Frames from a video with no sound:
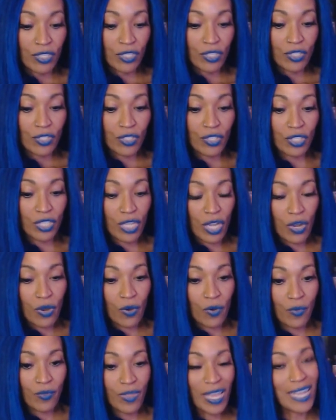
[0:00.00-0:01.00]

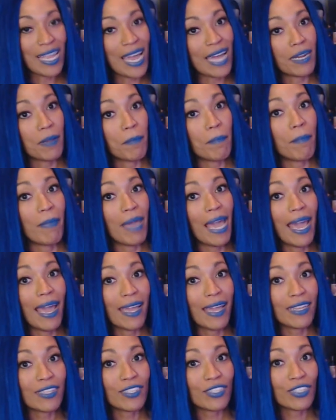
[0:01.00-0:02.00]
so they got a
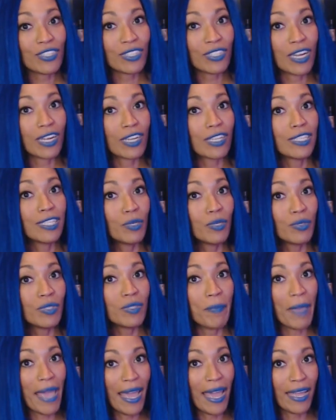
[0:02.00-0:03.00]
match, a close
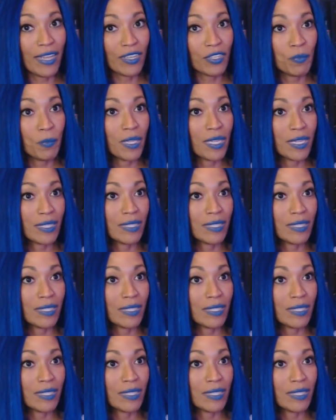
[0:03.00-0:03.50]
match, because